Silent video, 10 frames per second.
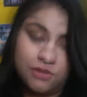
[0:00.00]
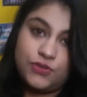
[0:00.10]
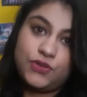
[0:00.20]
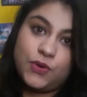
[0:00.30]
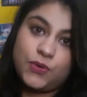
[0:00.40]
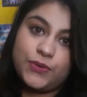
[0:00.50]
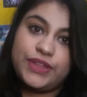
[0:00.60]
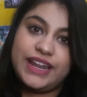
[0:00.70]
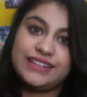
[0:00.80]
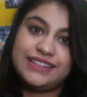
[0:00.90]
So
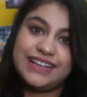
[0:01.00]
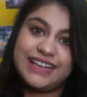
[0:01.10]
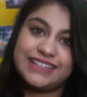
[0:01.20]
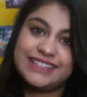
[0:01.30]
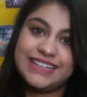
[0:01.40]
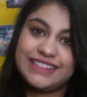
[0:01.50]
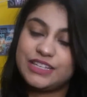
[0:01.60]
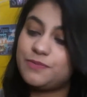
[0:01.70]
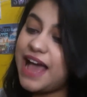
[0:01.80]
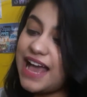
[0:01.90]
the next thing I can see in
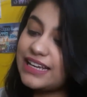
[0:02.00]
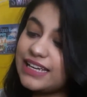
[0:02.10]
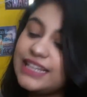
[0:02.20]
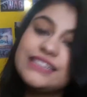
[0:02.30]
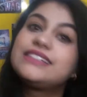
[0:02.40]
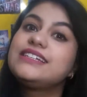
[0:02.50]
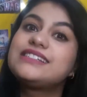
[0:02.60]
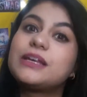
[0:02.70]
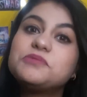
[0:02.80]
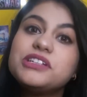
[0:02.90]
this bag is
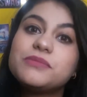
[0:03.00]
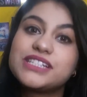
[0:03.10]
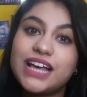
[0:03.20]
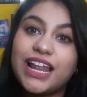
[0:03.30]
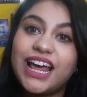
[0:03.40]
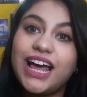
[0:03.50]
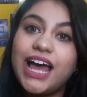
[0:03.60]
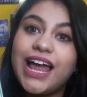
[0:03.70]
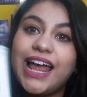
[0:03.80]
this sabzi masala,